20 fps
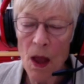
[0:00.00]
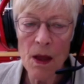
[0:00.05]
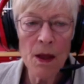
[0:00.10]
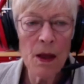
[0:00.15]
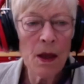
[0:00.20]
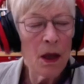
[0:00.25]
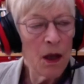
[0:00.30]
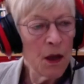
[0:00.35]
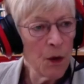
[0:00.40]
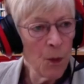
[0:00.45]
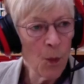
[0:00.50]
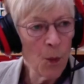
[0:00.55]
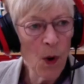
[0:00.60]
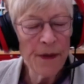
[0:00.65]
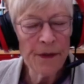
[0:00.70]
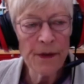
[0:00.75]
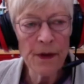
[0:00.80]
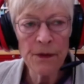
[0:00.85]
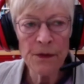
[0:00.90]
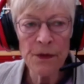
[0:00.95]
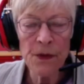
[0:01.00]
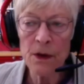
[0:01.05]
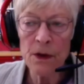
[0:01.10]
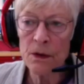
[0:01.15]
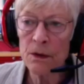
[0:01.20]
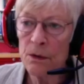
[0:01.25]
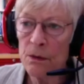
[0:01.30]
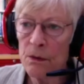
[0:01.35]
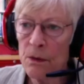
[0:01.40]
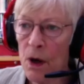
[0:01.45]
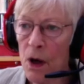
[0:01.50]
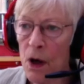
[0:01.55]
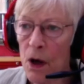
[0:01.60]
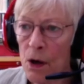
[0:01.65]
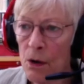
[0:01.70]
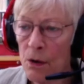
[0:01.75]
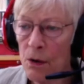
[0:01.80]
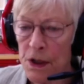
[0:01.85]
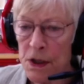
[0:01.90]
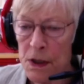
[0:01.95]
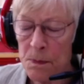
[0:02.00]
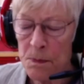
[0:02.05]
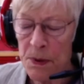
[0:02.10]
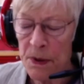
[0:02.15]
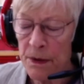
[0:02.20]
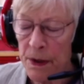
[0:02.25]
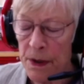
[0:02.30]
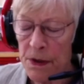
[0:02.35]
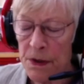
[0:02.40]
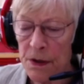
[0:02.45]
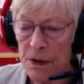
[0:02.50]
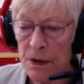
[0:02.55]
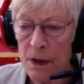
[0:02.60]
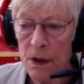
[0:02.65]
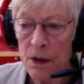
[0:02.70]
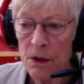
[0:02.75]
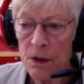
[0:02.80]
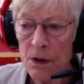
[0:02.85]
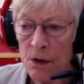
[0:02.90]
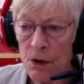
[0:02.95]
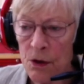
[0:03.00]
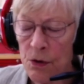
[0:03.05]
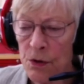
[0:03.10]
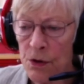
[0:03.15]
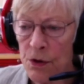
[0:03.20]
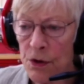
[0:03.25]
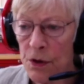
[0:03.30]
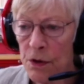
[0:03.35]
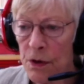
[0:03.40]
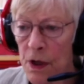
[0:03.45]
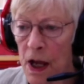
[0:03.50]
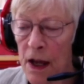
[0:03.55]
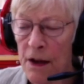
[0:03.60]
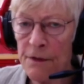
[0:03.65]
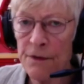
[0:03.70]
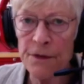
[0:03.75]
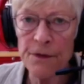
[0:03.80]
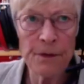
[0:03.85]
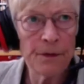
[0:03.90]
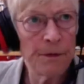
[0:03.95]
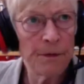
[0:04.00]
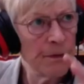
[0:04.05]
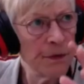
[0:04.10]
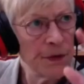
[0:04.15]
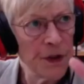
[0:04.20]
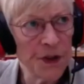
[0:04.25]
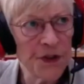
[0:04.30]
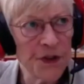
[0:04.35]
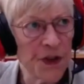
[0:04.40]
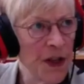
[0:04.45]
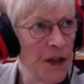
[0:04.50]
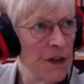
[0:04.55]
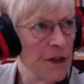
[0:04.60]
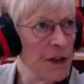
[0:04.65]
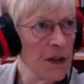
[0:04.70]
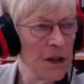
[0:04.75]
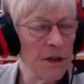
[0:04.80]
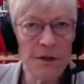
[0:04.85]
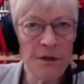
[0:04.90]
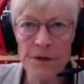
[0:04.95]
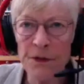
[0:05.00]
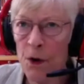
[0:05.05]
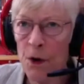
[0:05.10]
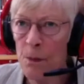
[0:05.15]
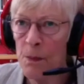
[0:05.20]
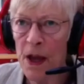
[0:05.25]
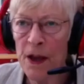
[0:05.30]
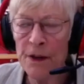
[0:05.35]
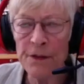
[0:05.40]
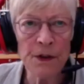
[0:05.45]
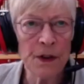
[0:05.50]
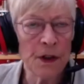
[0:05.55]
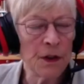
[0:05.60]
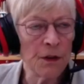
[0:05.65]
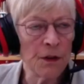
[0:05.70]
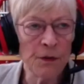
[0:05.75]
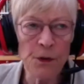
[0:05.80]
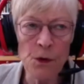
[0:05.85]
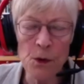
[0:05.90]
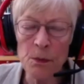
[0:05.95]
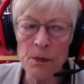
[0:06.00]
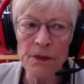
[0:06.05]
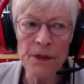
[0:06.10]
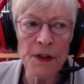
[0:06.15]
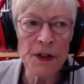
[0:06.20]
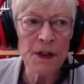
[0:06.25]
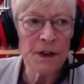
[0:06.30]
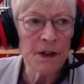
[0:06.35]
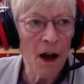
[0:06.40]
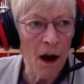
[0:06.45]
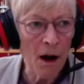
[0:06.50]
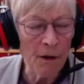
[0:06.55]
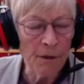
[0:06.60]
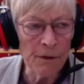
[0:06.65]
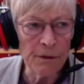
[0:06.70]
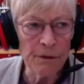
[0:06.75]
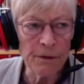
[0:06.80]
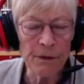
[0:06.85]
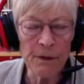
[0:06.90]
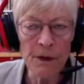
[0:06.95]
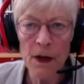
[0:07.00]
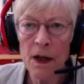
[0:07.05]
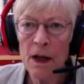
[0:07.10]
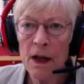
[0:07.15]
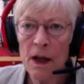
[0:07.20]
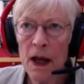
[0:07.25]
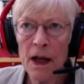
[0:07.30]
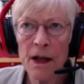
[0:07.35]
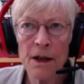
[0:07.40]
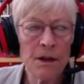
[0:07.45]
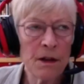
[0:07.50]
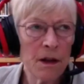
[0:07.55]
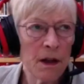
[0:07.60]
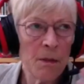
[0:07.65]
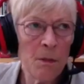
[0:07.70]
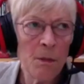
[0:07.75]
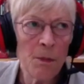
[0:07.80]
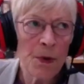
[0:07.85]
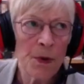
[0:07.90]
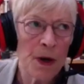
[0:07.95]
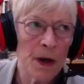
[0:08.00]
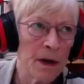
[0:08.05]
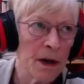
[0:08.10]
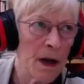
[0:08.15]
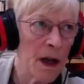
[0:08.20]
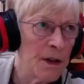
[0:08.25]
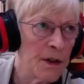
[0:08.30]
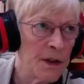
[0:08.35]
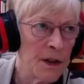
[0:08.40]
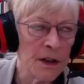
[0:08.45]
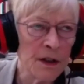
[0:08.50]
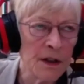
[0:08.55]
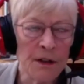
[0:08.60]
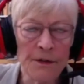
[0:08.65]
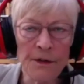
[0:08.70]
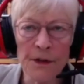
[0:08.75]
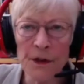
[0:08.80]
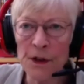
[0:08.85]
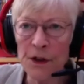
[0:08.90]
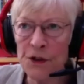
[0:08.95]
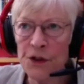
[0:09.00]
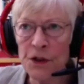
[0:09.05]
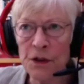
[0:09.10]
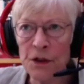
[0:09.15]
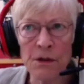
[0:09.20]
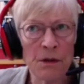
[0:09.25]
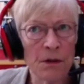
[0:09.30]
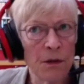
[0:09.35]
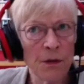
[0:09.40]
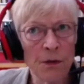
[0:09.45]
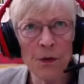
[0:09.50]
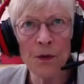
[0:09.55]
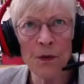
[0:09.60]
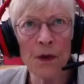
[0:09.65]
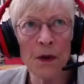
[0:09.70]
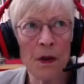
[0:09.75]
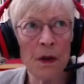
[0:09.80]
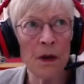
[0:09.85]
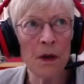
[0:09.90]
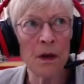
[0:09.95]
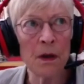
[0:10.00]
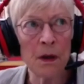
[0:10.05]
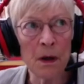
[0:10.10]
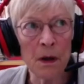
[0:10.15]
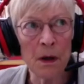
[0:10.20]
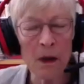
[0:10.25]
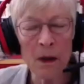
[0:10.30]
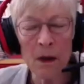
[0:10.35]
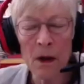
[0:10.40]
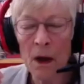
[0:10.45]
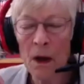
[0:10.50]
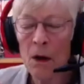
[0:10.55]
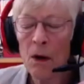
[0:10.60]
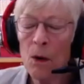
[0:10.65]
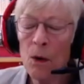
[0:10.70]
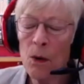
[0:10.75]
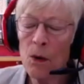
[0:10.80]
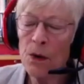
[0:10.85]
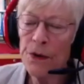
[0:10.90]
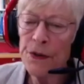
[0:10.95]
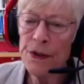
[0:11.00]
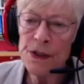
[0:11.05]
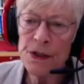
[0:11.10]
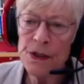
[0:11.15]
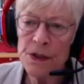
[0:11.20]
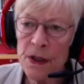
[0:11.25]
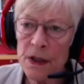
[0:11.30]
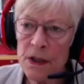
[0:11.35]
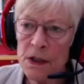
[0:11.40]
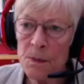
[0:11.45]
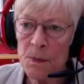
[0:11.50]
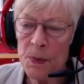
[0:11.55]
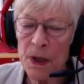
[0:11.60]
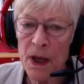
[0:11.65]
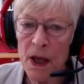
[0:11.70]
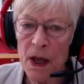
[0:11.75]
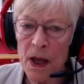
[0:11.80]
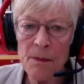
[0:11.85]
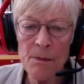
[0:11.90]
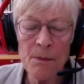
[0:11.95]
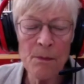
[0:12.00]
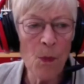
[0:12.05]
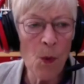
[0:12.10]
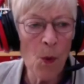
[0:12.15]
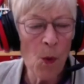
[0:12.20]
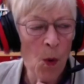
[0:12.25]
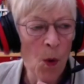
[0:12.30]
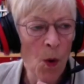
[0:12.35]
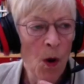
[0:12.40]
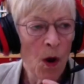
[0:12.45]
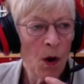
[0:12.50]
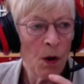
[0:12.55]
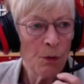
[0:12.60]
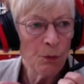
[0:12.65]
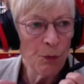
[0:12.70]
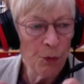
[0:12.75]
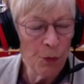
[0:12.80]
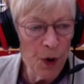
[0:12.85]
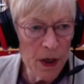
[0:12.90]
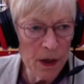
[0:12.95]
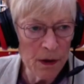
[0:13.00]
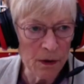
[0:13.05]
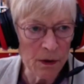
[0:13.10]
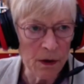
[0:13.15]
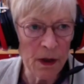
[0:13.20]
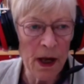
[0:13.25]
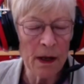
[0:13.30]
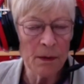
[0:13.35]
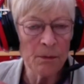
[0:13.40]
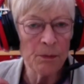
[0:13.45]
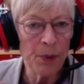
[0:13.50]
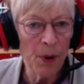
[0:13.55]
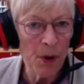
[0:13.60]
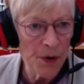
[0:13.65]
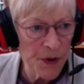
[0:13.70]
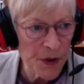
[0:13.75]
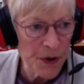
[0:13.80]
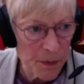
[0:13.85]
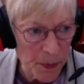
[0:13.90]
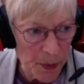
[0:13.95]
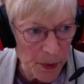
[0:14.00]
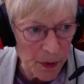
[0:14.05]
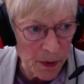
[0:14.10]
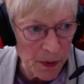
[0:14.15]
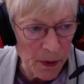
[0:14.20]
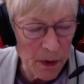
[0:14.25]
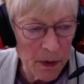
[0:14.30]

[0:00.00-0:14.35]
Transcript: in whether the Holy Spirit could have descended from heaven in the form of a dove and impregnated the Virgin through the ear. All these things became more real and possible